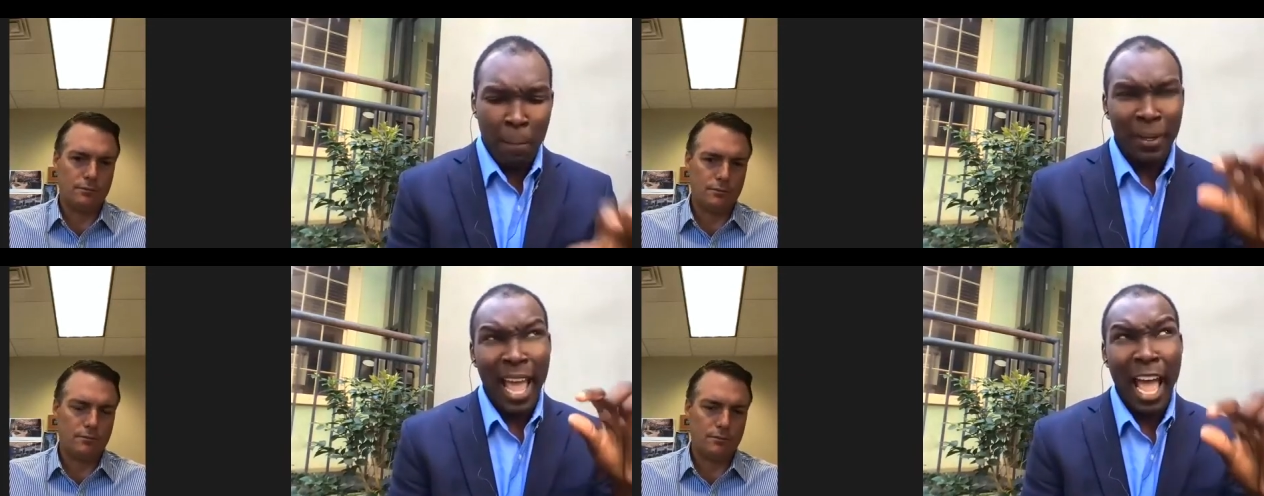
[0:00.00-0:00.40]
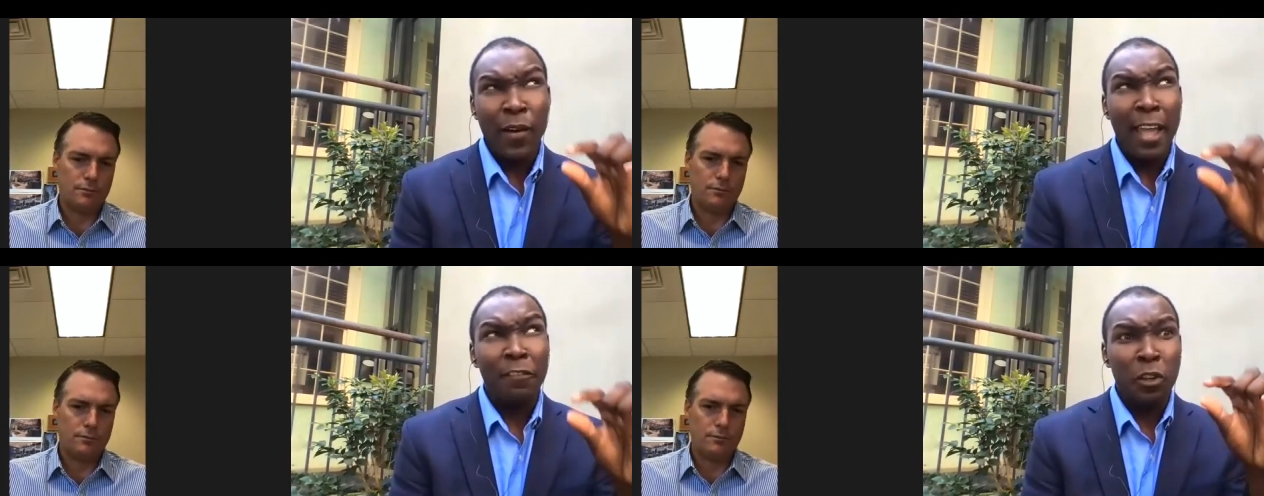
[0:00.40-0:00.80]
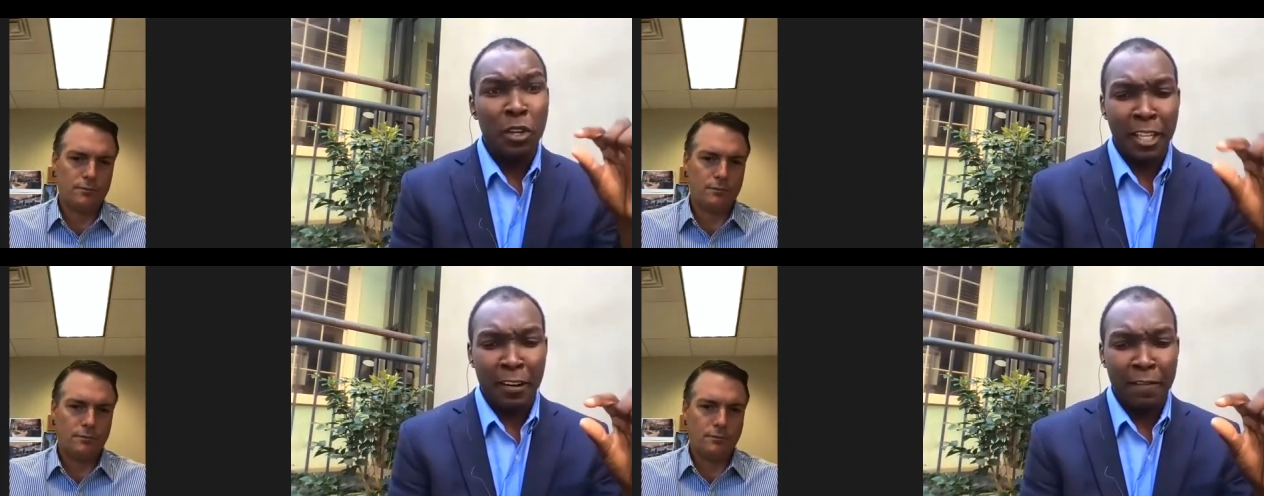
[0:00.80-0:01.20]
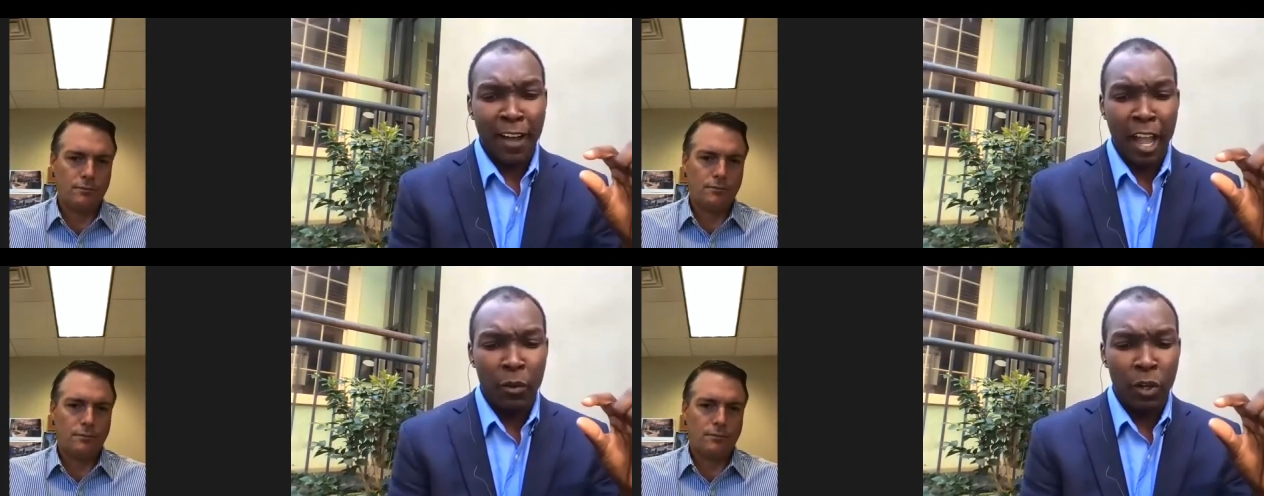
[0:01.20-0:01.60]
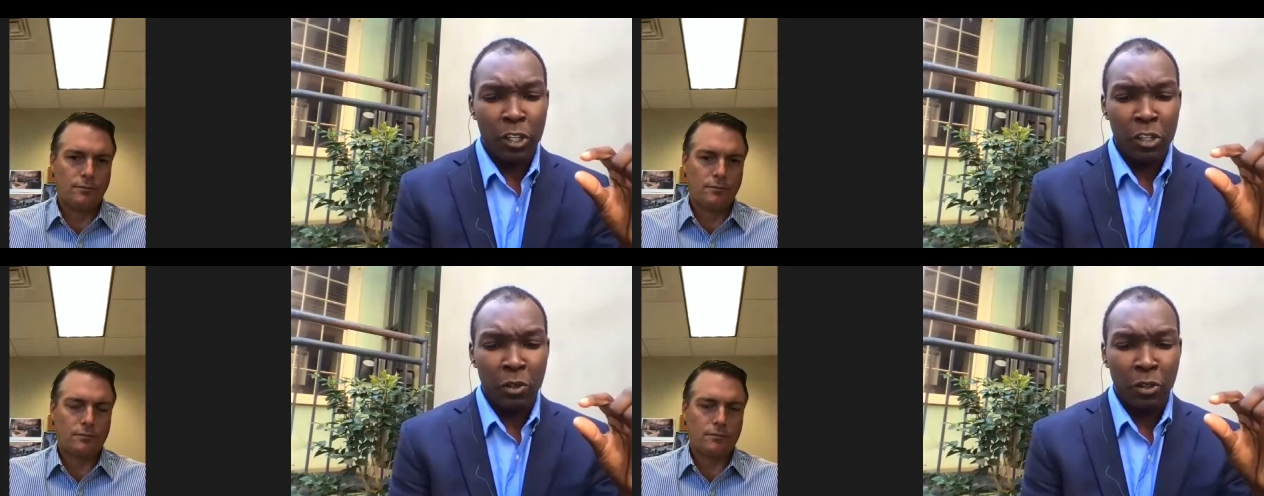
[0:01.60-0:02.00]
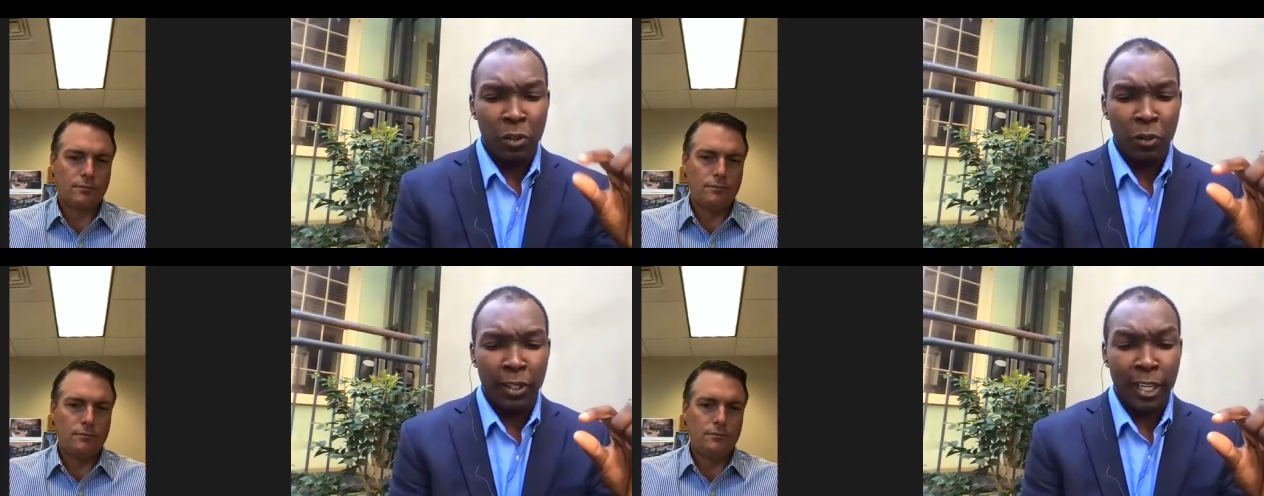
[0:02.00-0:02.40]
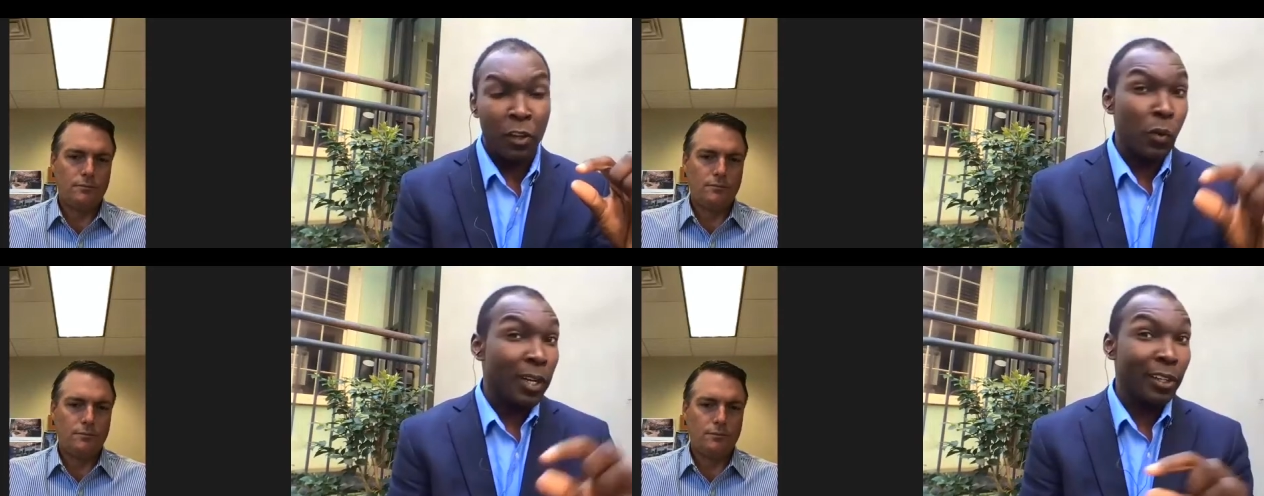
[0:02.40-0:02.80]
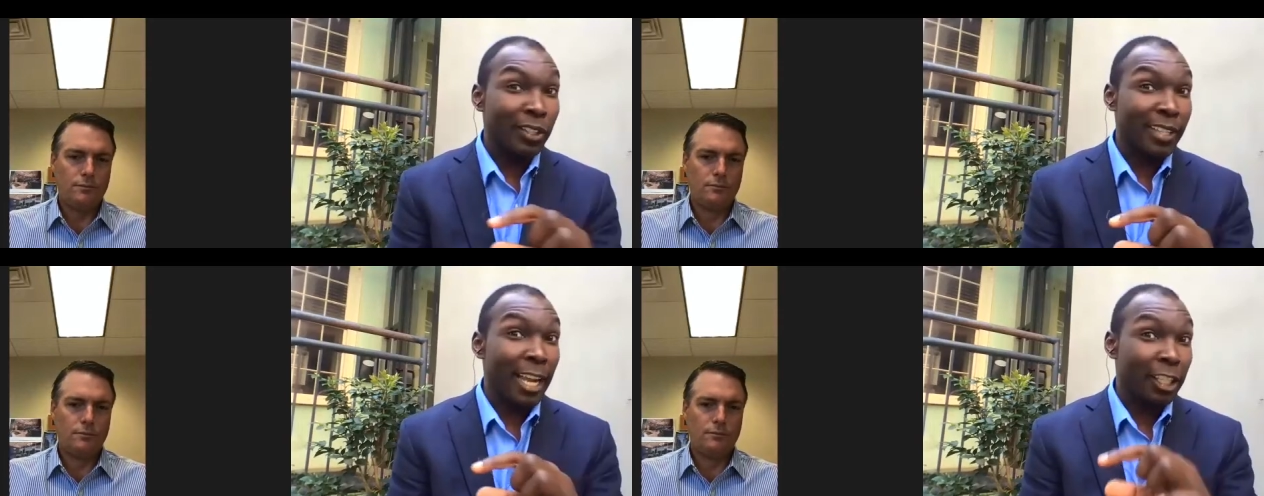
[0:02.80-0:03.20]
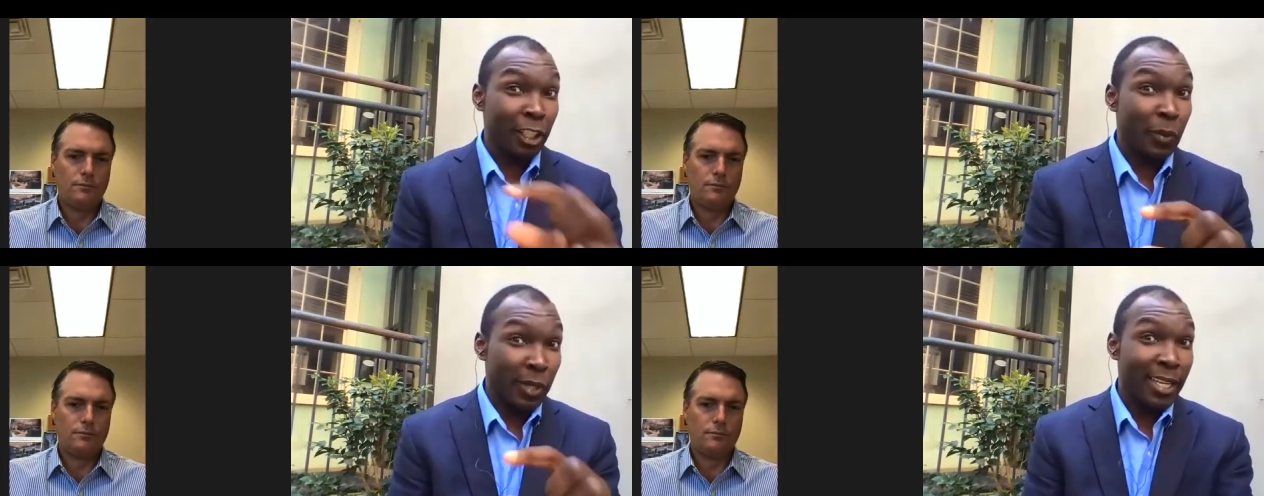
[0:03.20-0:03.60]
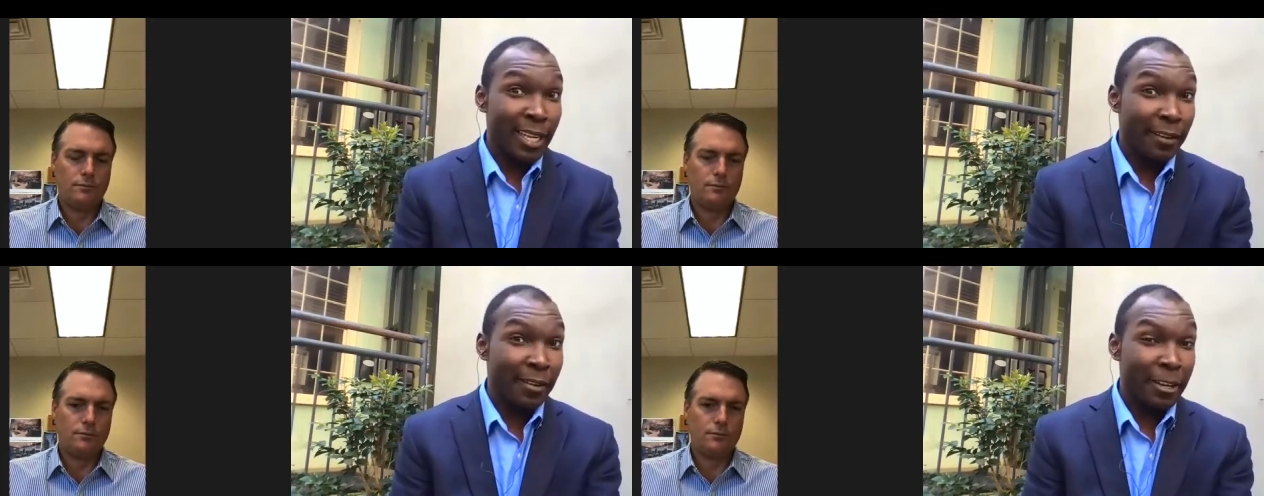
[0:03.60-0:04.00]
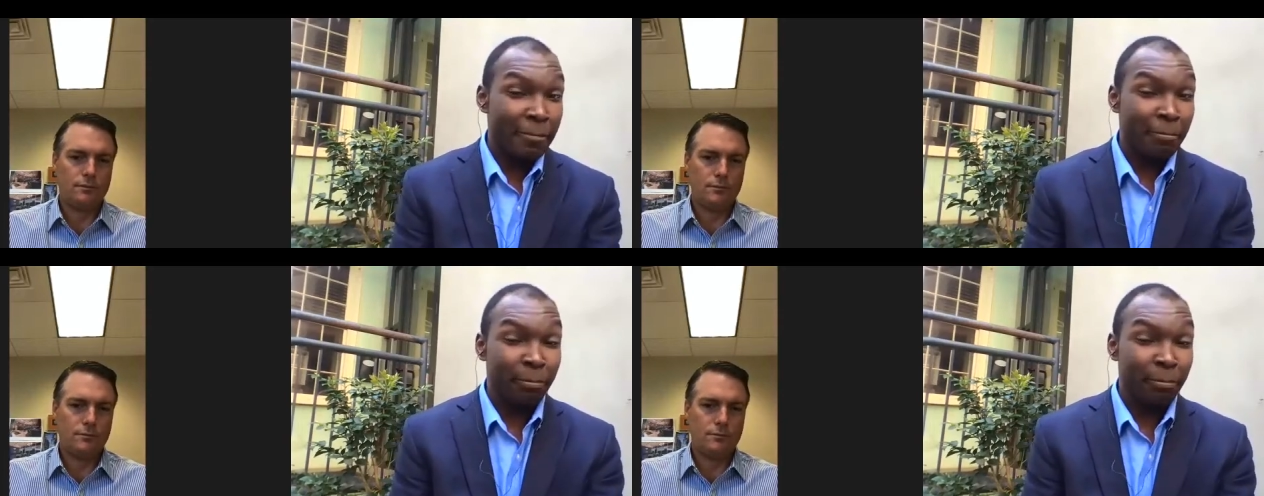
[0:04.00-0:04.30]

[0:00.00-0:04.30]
Speaker 1: but how have you identified what you're doing that no one else is actually doing in that area?